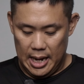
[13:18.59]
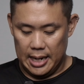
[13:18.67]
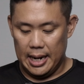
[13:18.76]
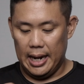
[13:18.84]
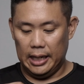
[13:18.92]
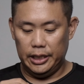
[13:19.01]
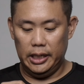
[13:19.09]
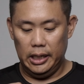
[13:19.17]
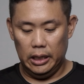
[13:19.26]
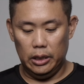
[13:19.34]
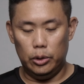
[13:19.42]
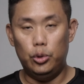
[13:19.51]
And I
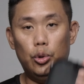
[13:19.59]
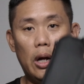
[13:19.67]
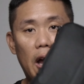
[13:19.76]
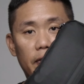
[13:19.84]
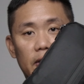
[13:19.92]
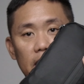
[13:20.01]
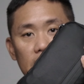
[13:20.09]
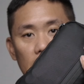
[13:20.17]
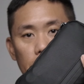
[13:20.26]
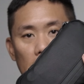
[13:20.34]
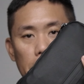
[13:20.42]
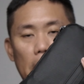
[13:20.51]
actually do have this
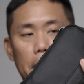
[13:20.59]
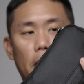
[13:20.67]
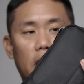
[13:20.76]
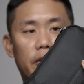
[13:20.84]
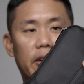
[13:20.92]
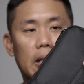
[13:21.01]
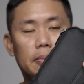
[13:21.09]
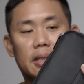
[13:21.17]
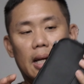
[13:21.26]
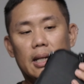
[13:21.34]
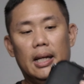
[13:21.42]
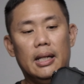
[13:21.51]
in my back pocket when I'm
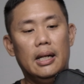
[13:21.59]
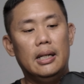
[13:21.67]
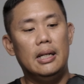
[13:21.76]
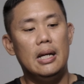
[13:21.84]
cycling.